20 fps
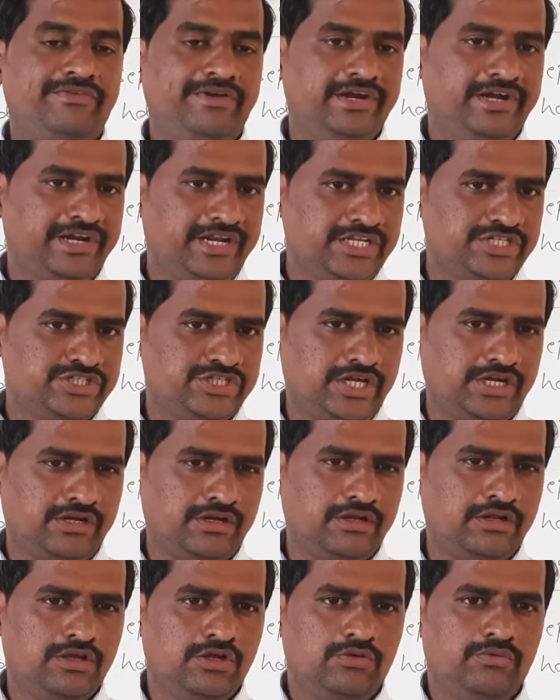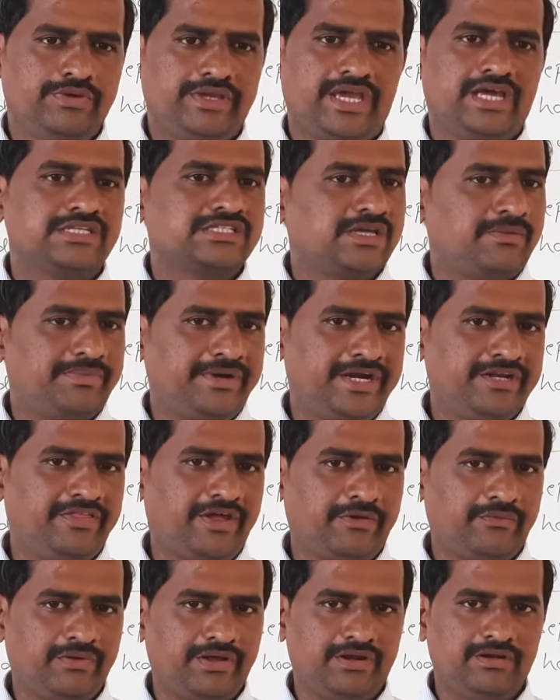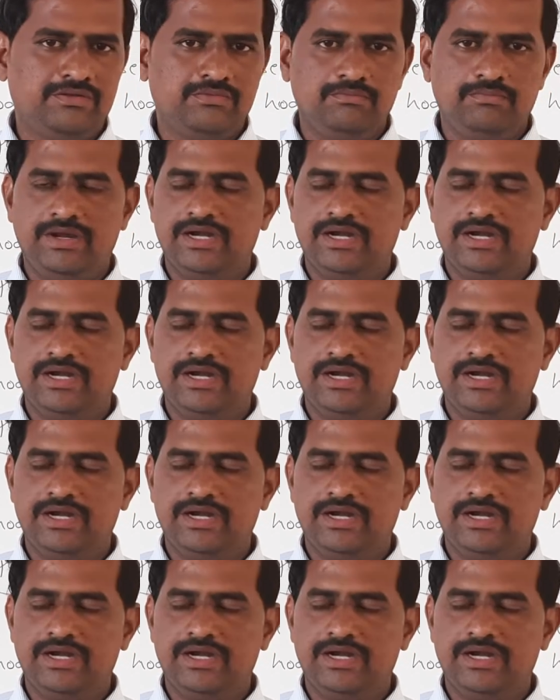filtration, we can separate that one.